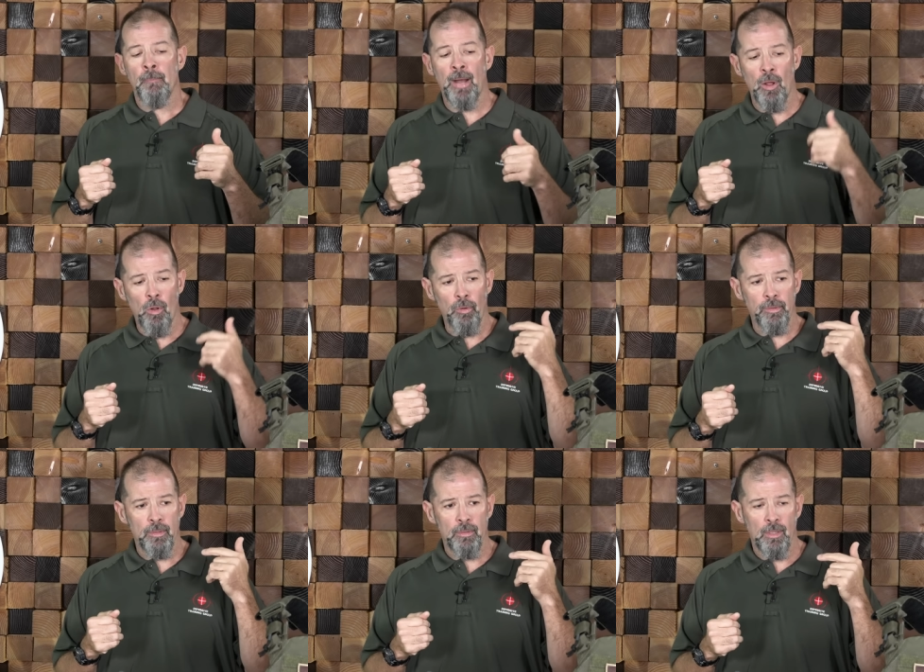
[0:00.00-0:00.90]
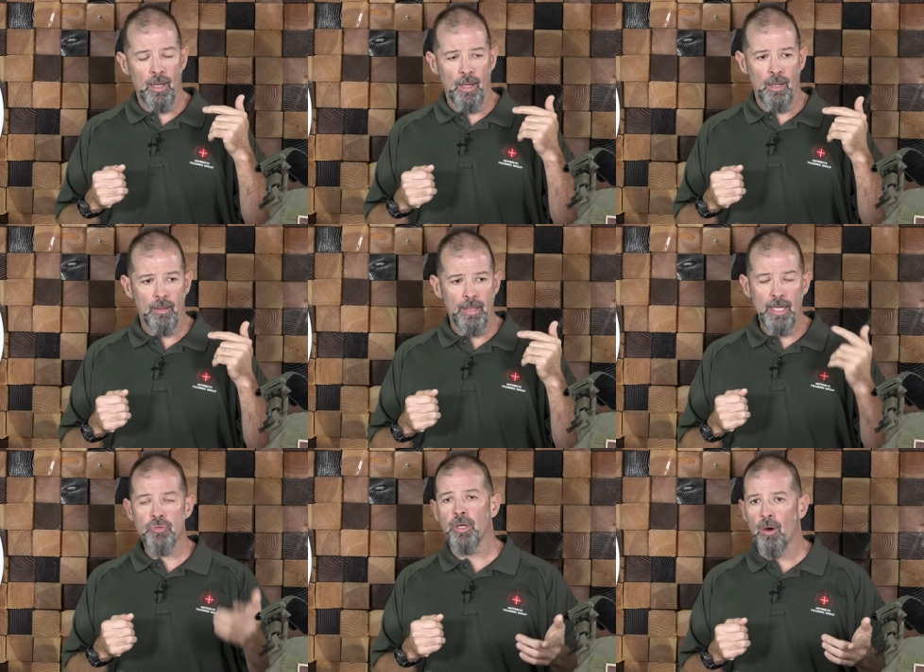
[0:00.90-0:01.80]
My old uh,
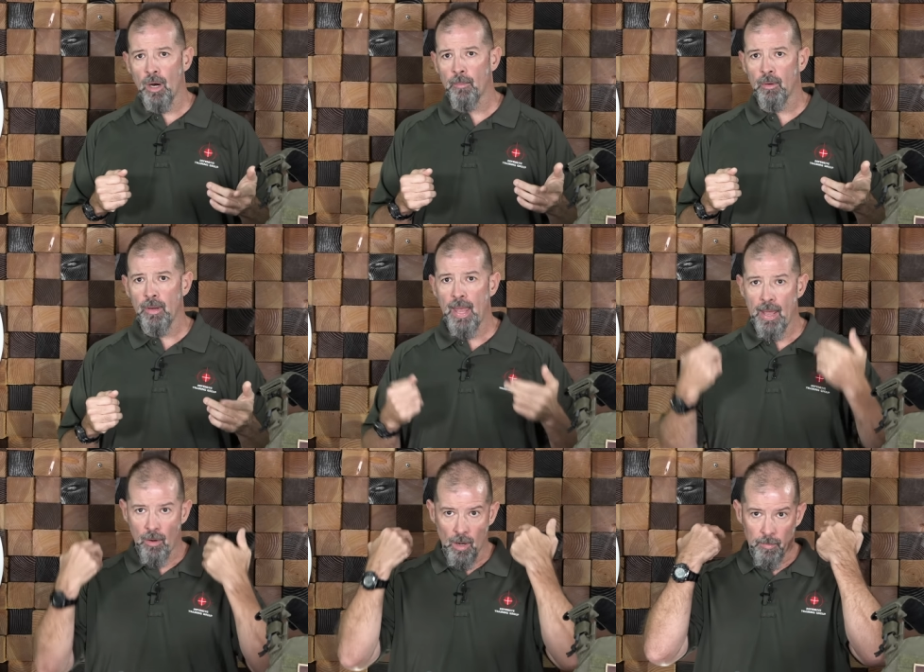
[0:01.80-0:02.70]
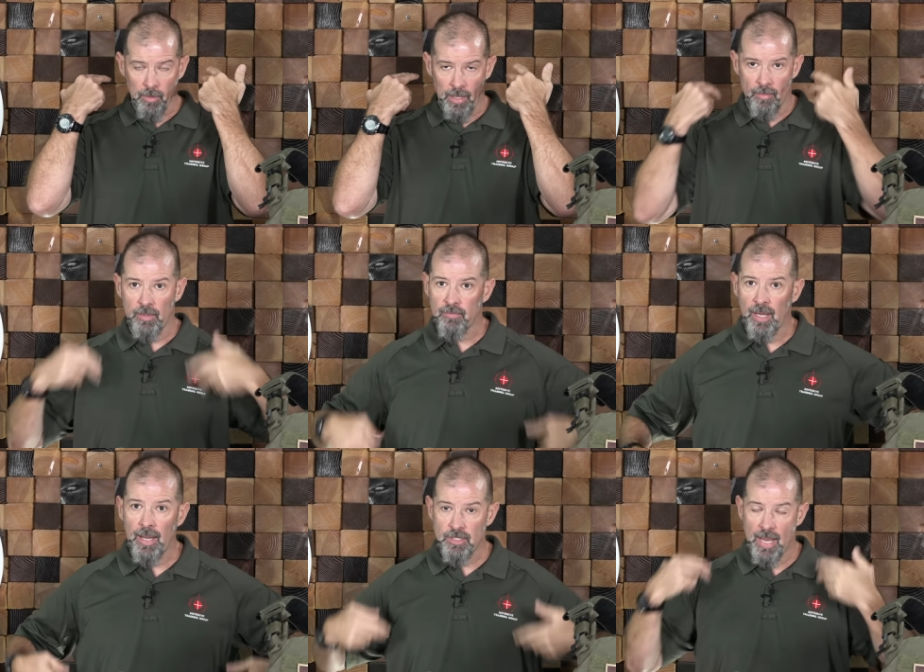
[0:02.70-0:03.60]
entry armor had armor in the
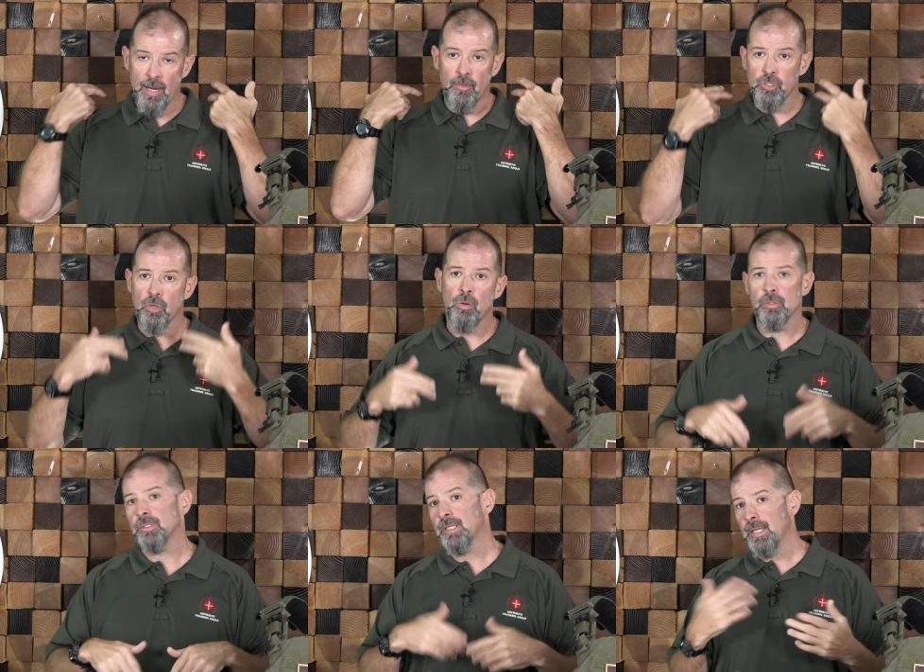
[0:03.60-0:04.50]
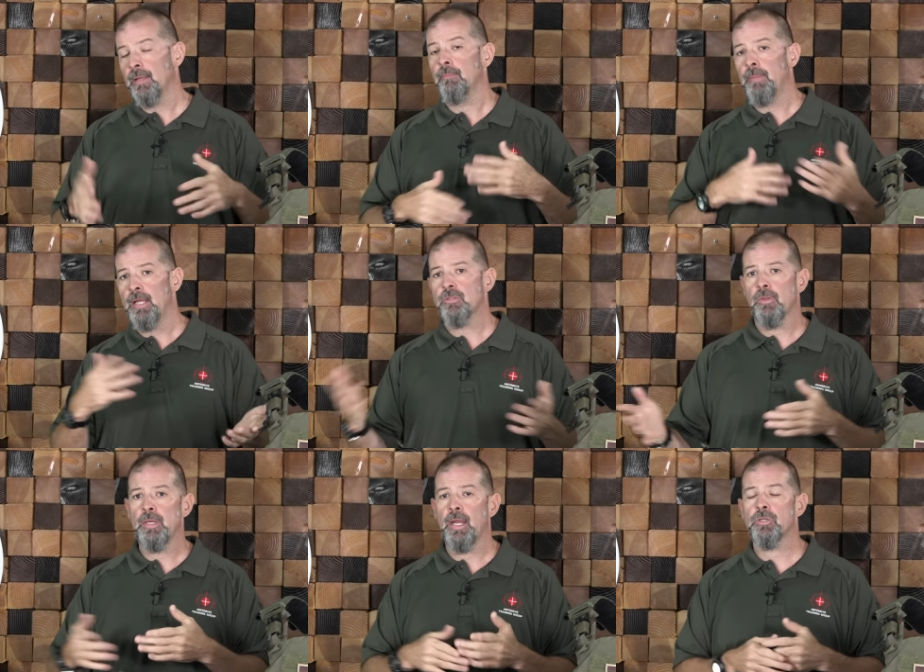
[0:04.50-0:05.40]
sides and in the shoulders, again, based on
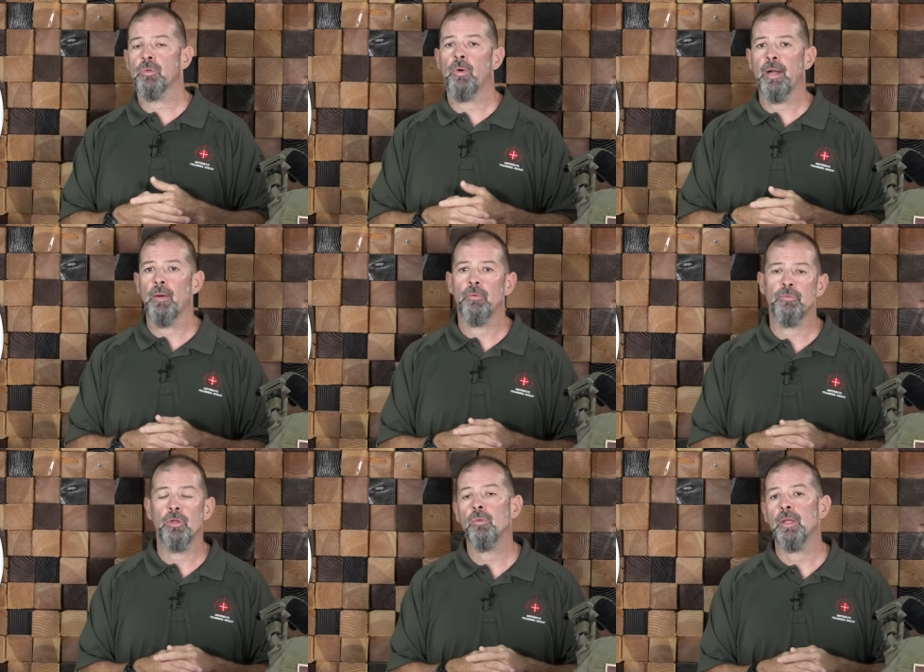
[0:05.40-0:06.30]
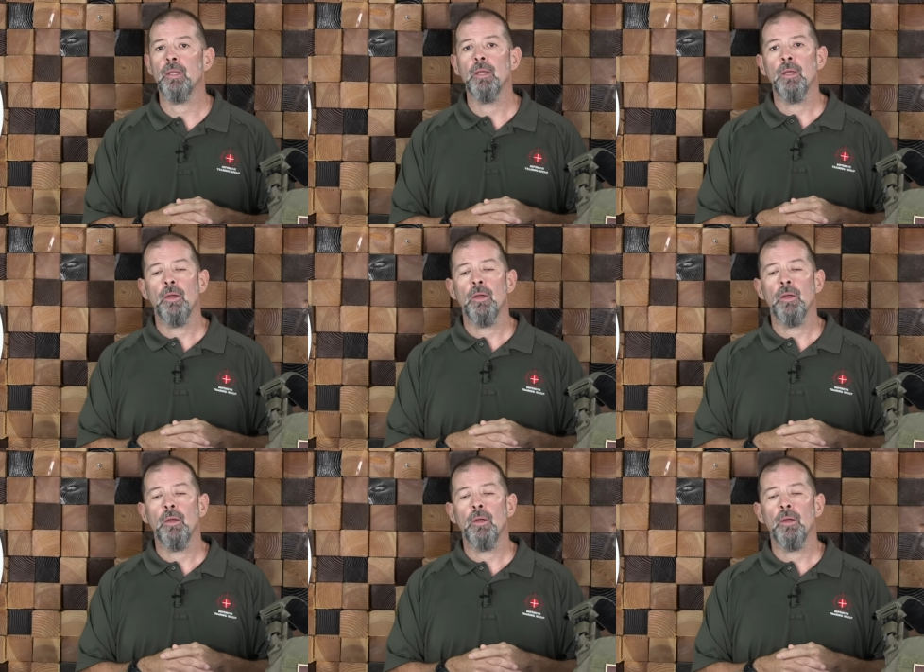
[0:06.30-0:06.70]
the nature of what I was doing